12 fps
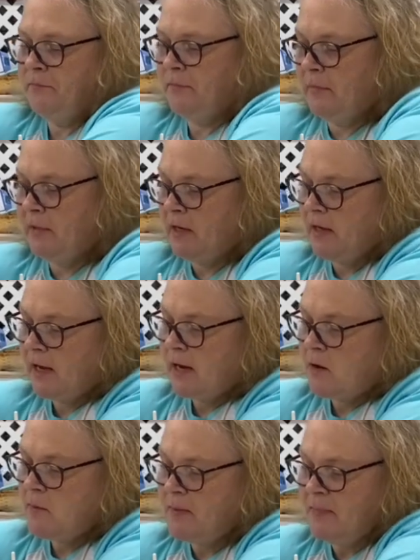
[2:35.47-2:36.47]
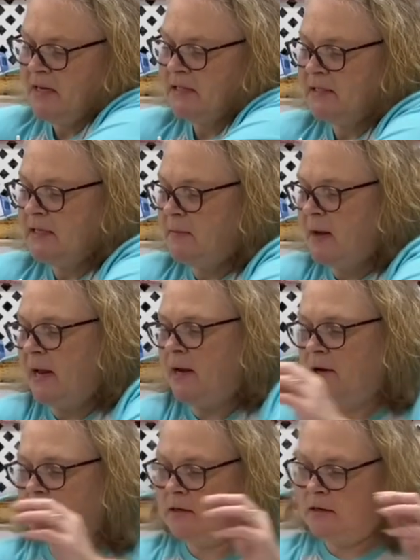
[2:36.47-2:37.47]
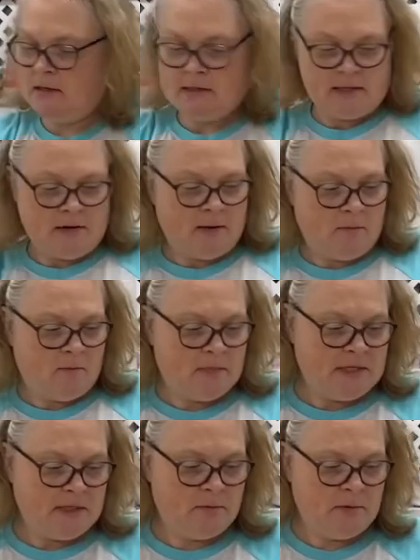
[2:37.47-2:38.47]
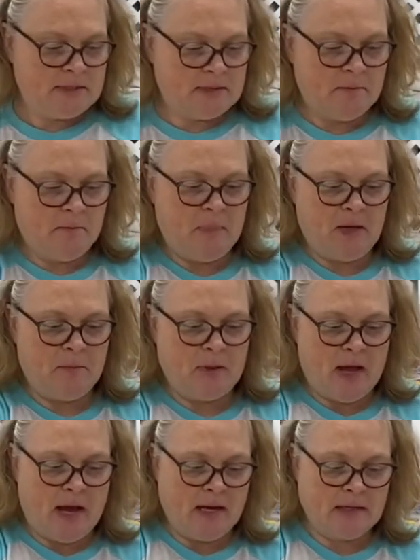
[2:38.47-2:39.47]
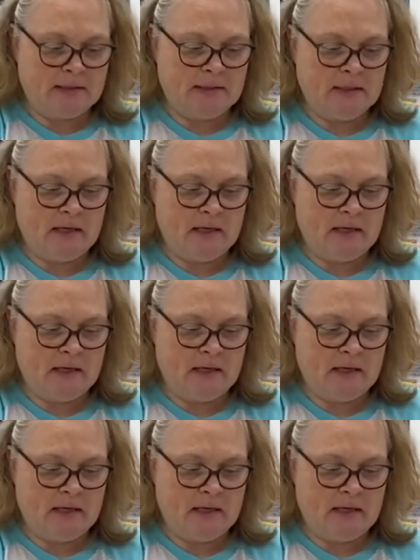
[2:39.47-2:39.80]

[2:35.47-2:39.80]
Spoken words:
And I got out my big steam iron because now I'm dealing with some big blocks.